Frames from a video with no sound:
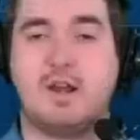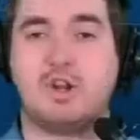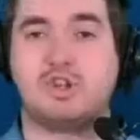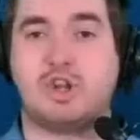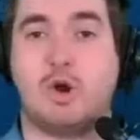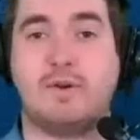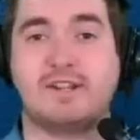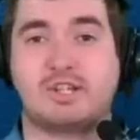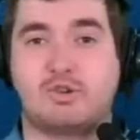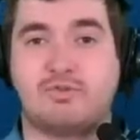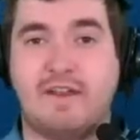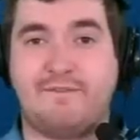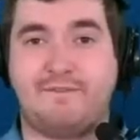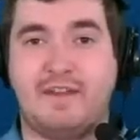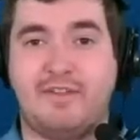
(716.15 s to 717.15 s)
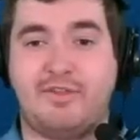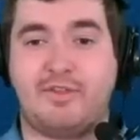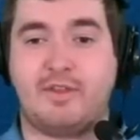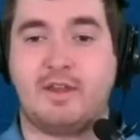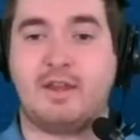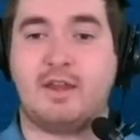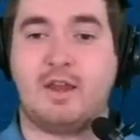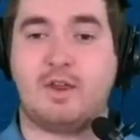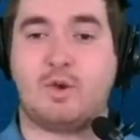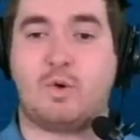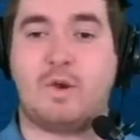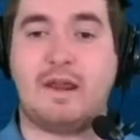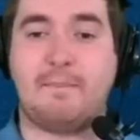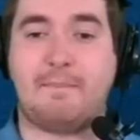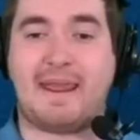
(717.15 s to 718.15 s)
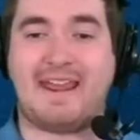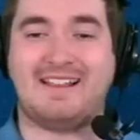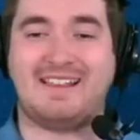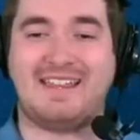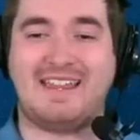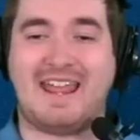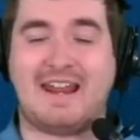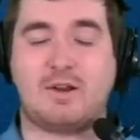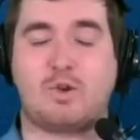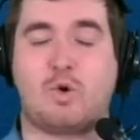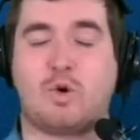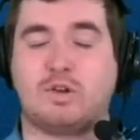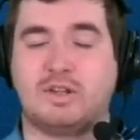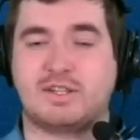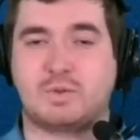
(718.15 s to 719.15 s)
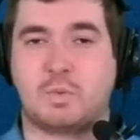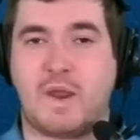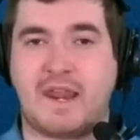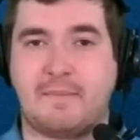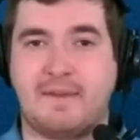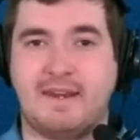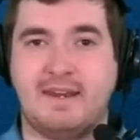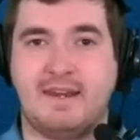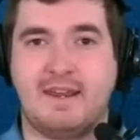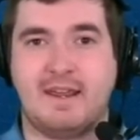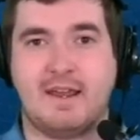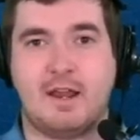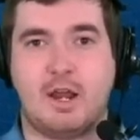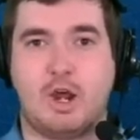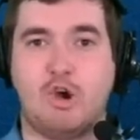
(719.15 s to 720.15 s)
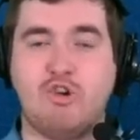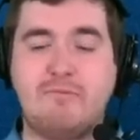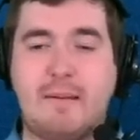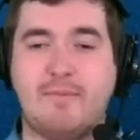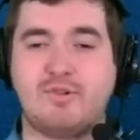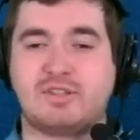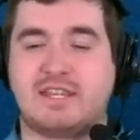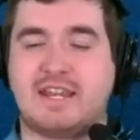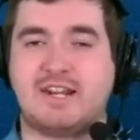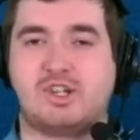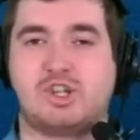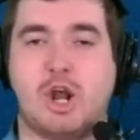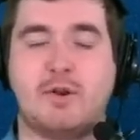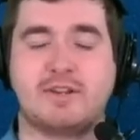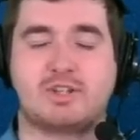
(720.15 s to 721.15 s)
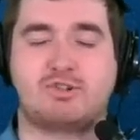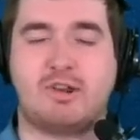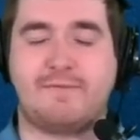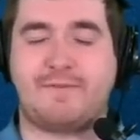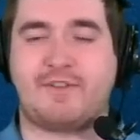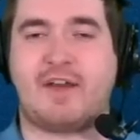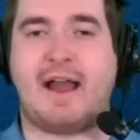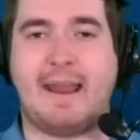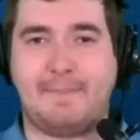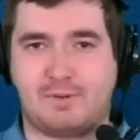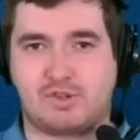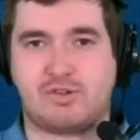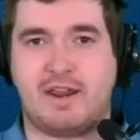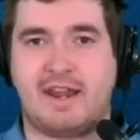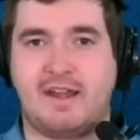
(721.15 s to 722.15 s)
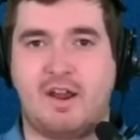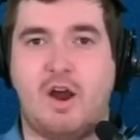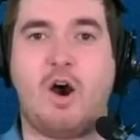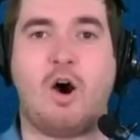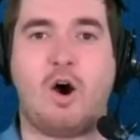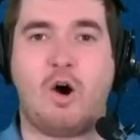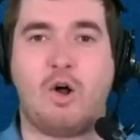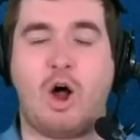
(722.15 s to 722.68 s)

Jonas Griffith, Quinn Bailey, and Corliss Waitman. Who remembers the Jonas Griffith hype train all